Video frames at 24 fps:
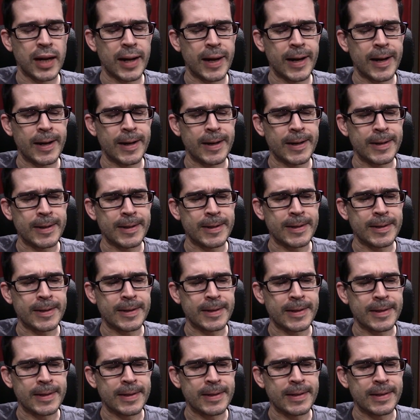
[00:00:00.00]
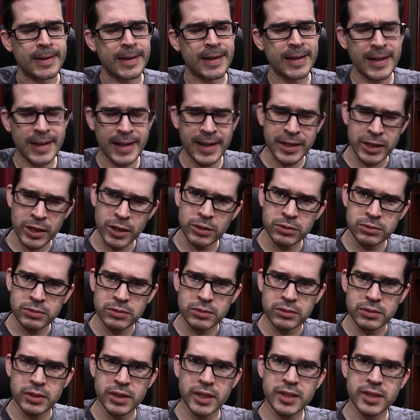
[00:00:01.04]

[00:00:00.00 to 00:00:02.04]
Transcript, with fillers: Uh, I know